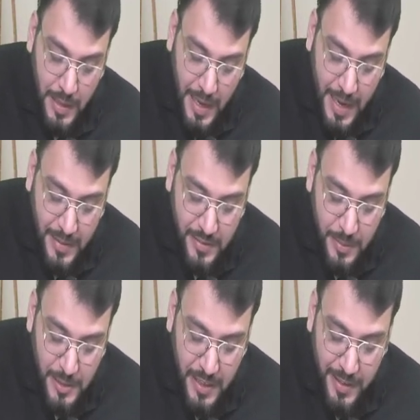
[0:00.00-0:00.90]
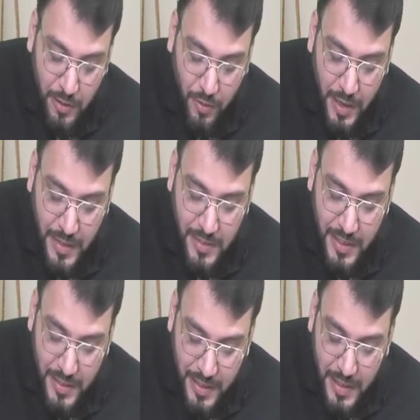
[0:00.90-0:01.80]
X Limited recognized an
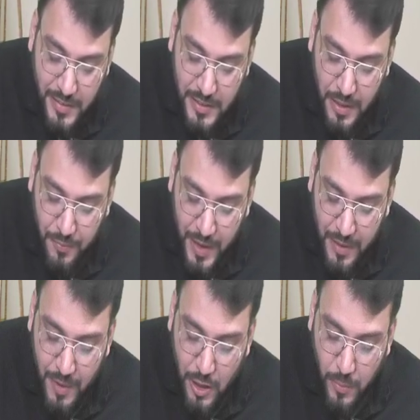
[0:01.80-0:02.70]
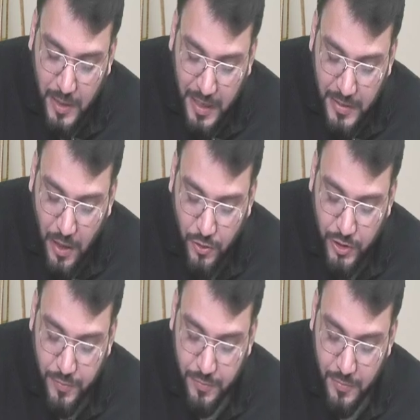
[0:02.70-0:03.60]
increase in the fair value of
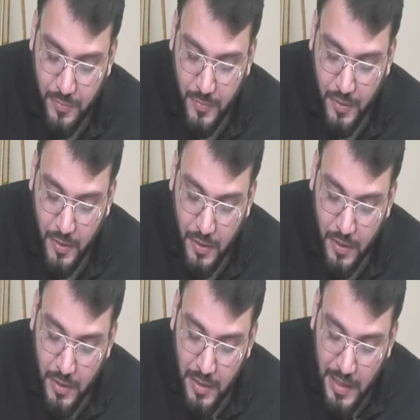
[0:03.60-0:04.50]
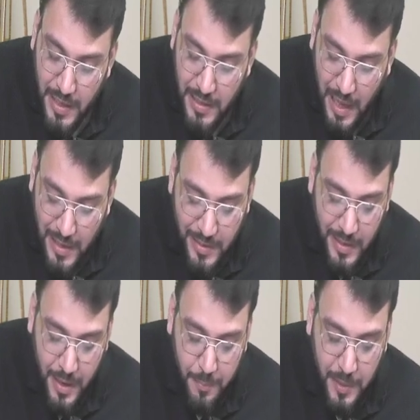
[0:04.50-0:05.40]
30,000 in other
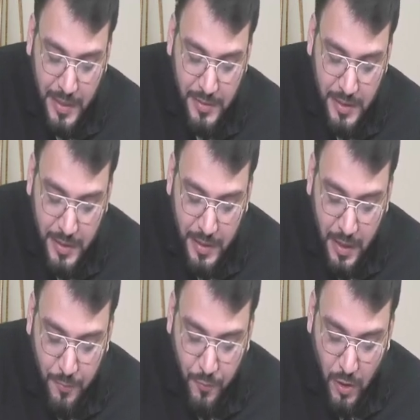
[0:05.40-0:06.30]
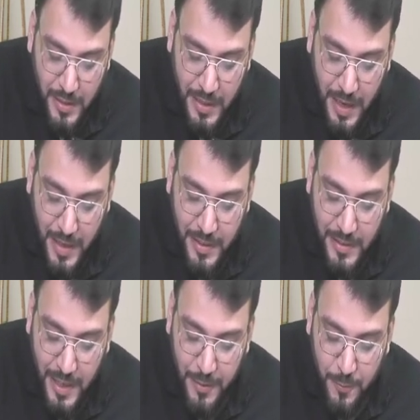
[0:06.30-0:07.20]
comprehensive income for the year ended
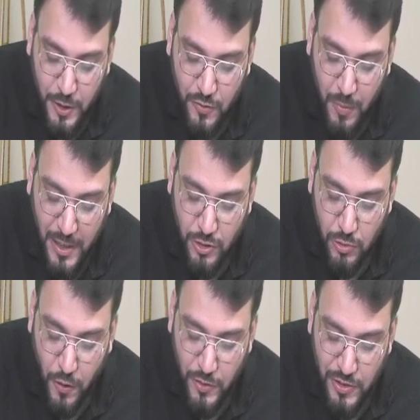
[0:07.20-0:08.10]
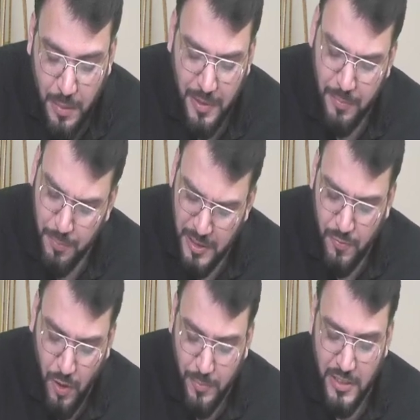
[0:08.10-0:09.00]
31st March 2007. Means
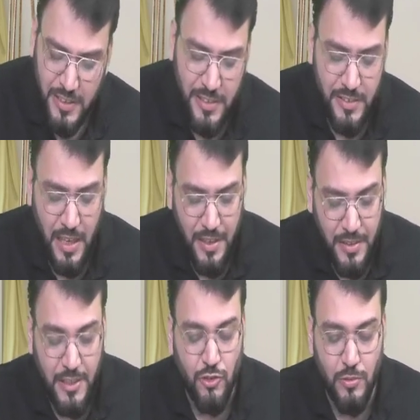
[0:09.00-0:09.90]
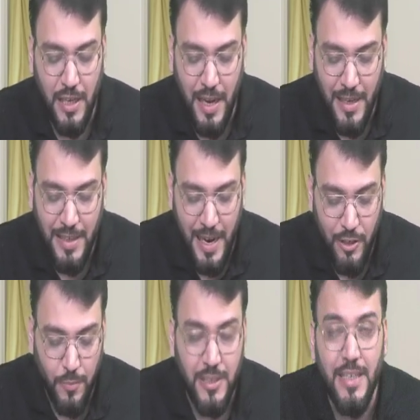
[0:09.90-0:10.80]
from this it is understood that at the end
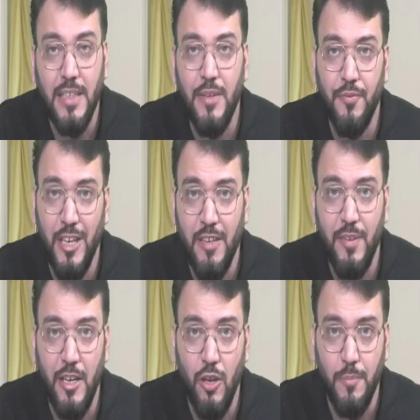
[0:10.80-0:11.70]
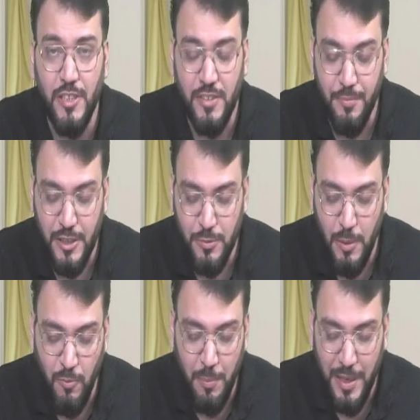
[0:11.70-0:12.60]
of the year the fair value of this
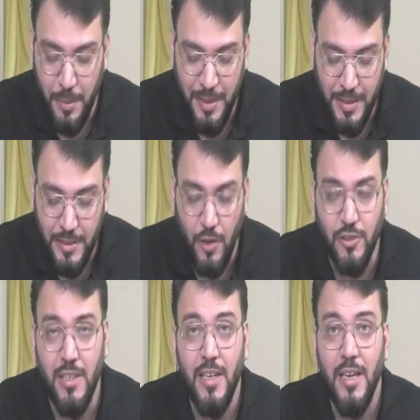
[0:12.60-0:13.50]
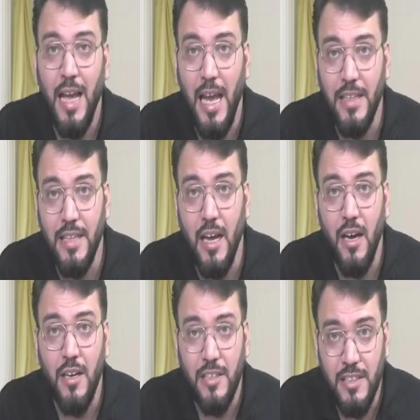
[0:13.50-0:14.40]
investment will become 80,000 and
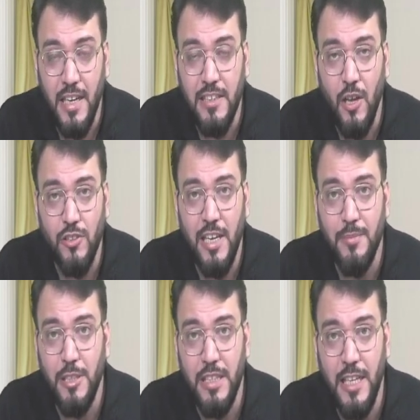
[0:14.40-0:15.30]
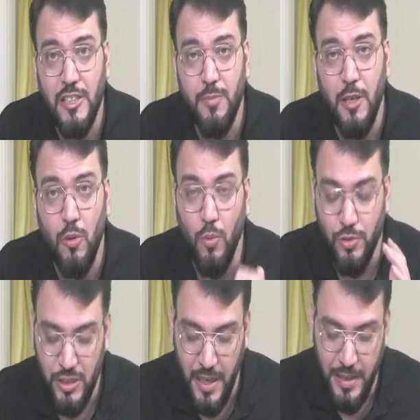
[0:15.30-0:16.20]
the 30,000 has been transferred to
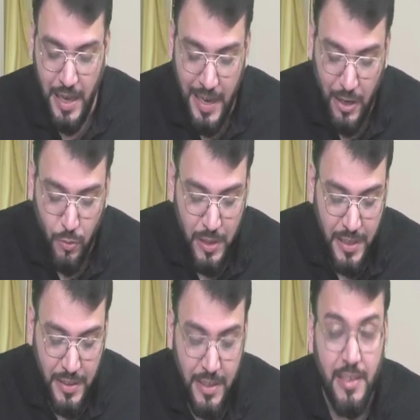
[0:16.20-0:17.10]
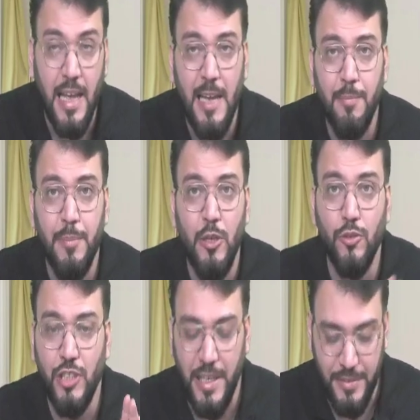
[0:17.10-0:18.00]
OCI and accumulated in FB
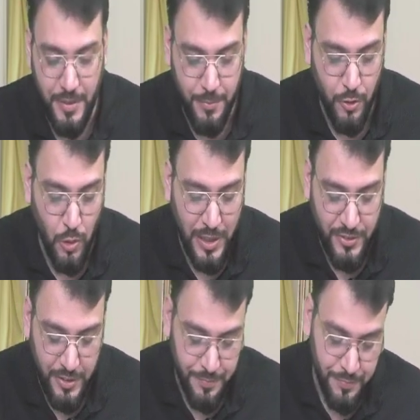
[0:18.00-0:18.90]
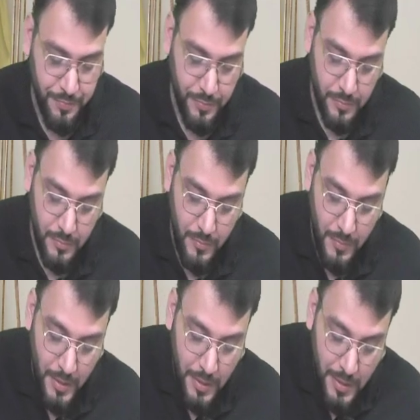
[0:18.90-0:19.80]
OCI reserve. Okay sir.
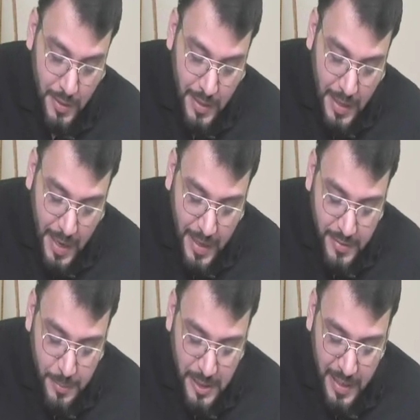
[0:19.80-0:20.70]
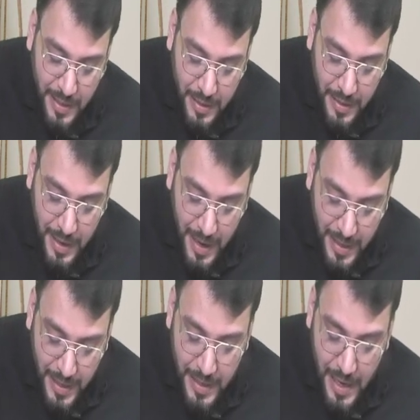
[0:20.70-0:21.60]
X Limited
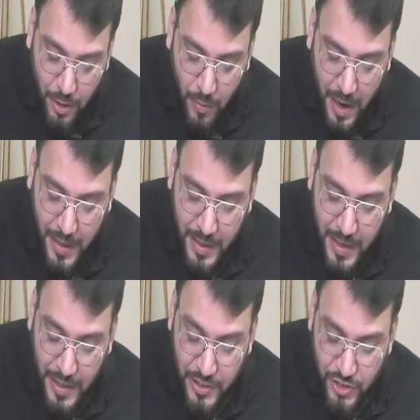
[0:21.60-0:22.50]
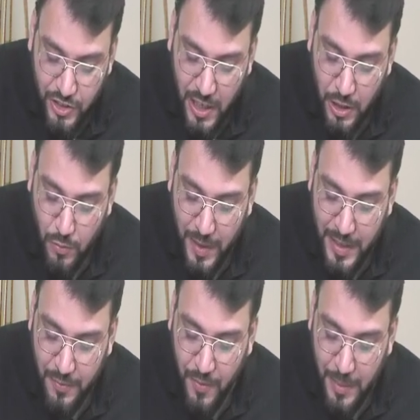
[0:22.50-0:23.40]
again acquired an additional
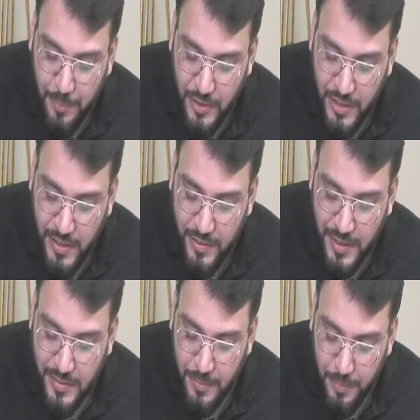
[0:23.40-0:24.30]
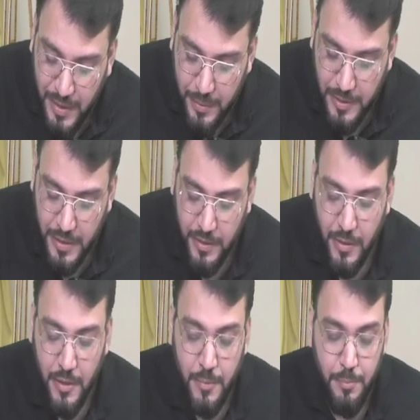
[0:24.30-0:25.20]
25% interest in B Limited.
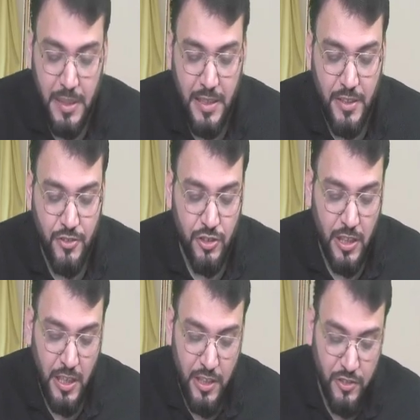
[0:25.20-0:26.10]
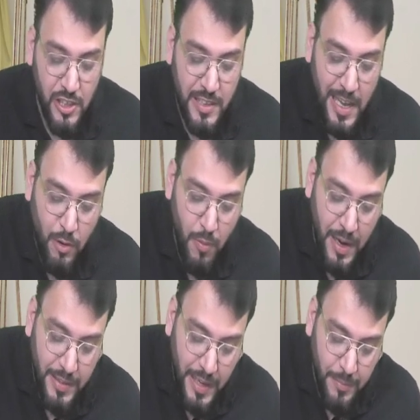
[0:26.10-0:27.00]
Means initially they
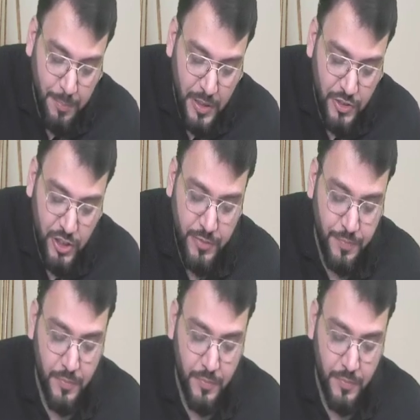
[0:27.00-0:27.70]
acquired 10%.